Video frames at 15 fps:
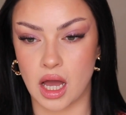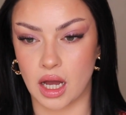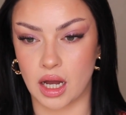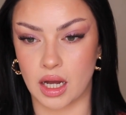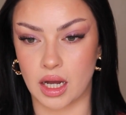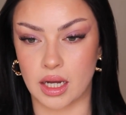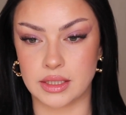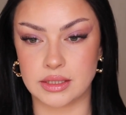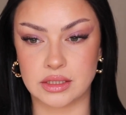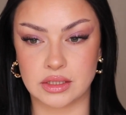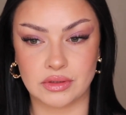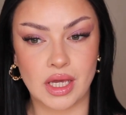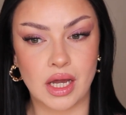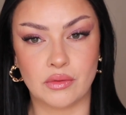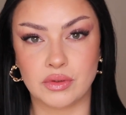So
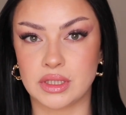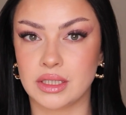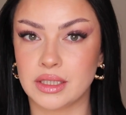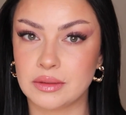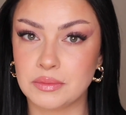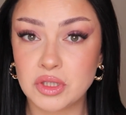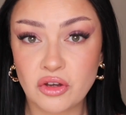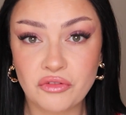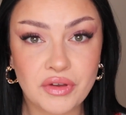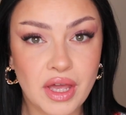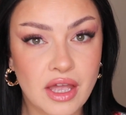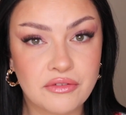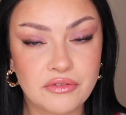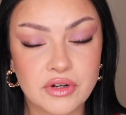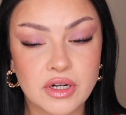yeah, with a little bit of
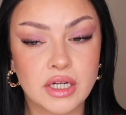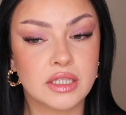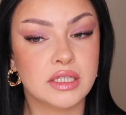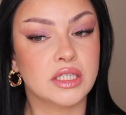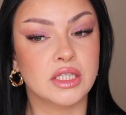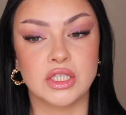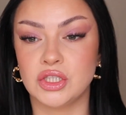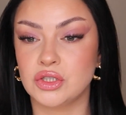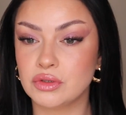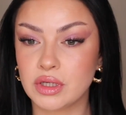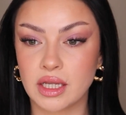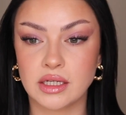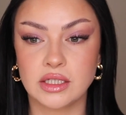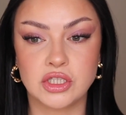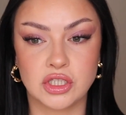effort, you
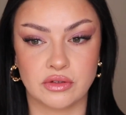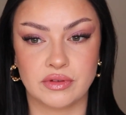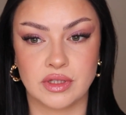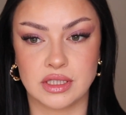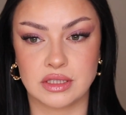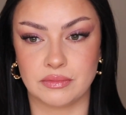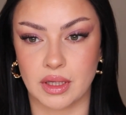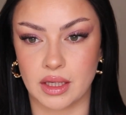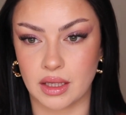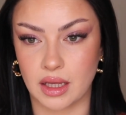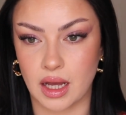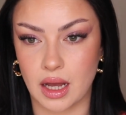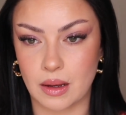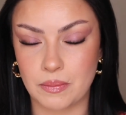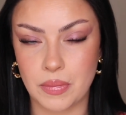can achieve this
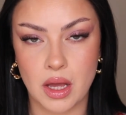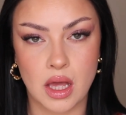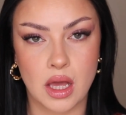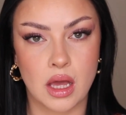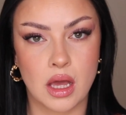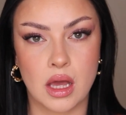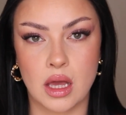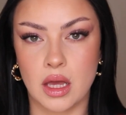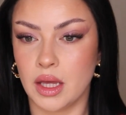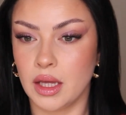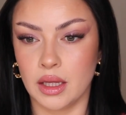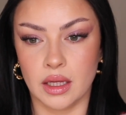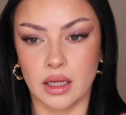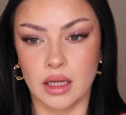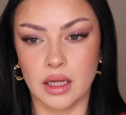makeup.
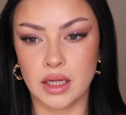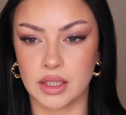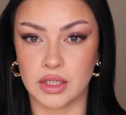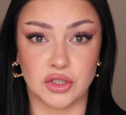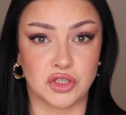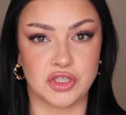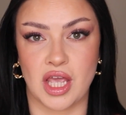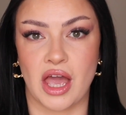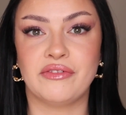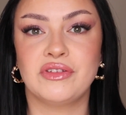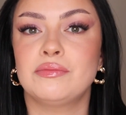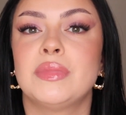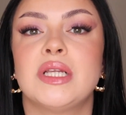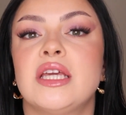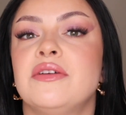You just have
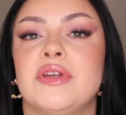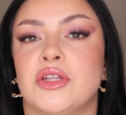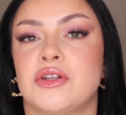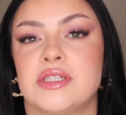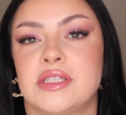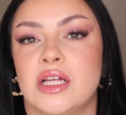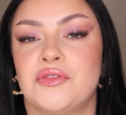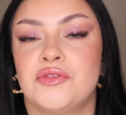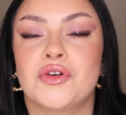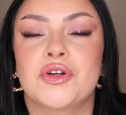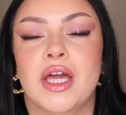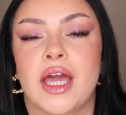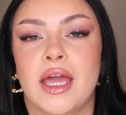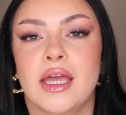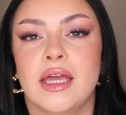to believe in yourself,
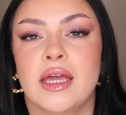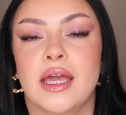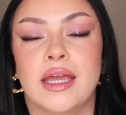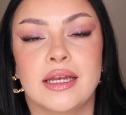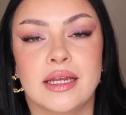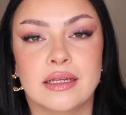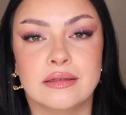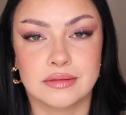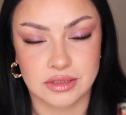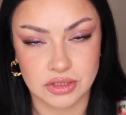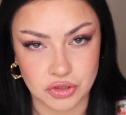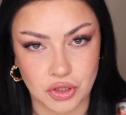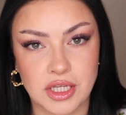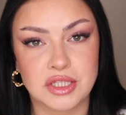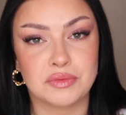okay? And
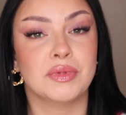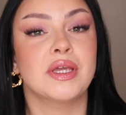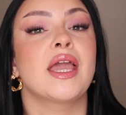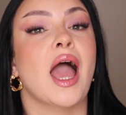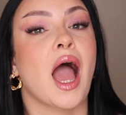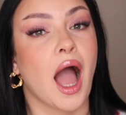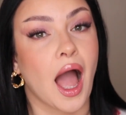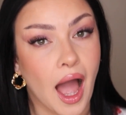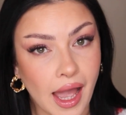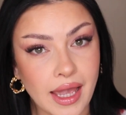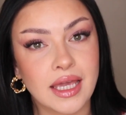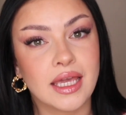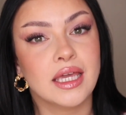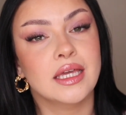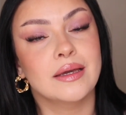trust me,
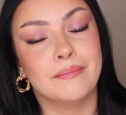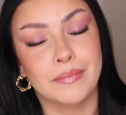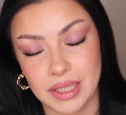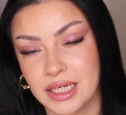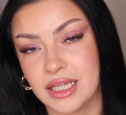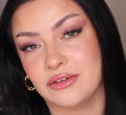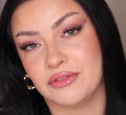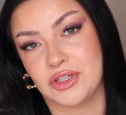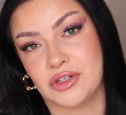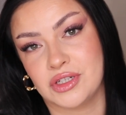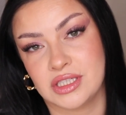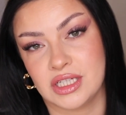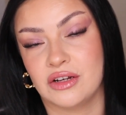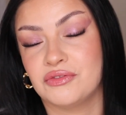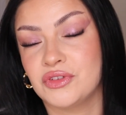I believe in
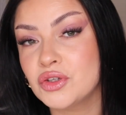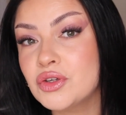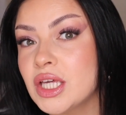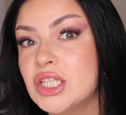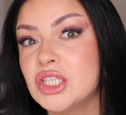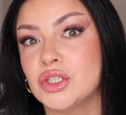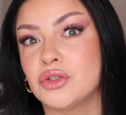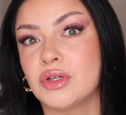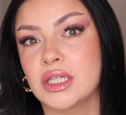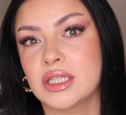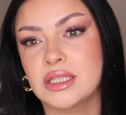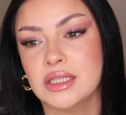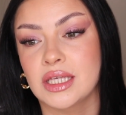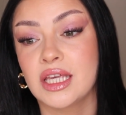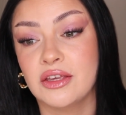yourself. You can do
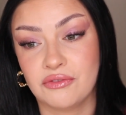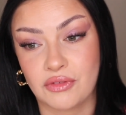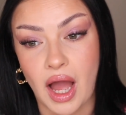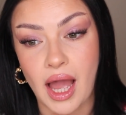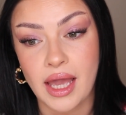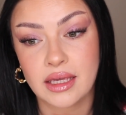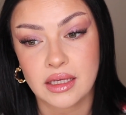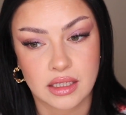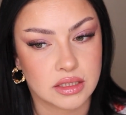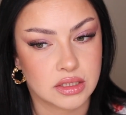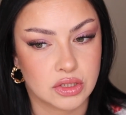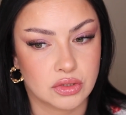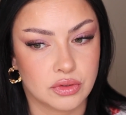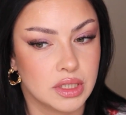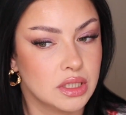it. If I
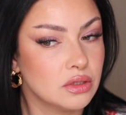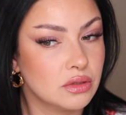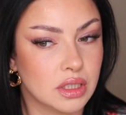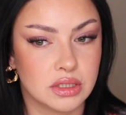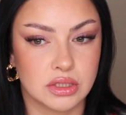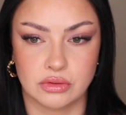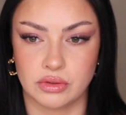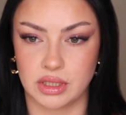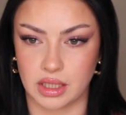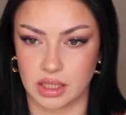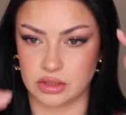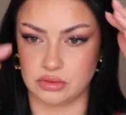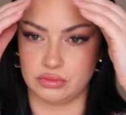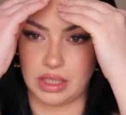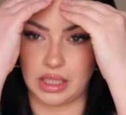can do it, you can do it
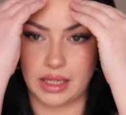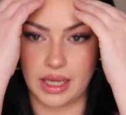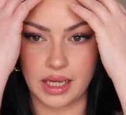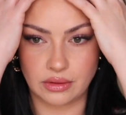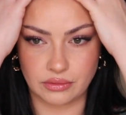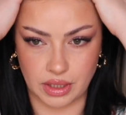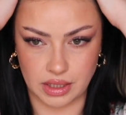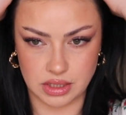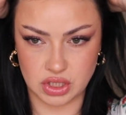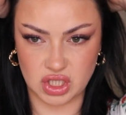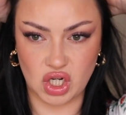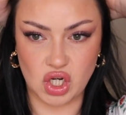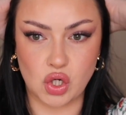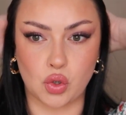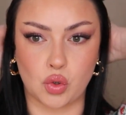as well. Anyway,
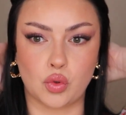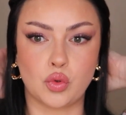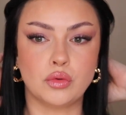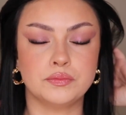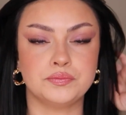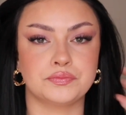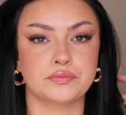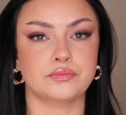so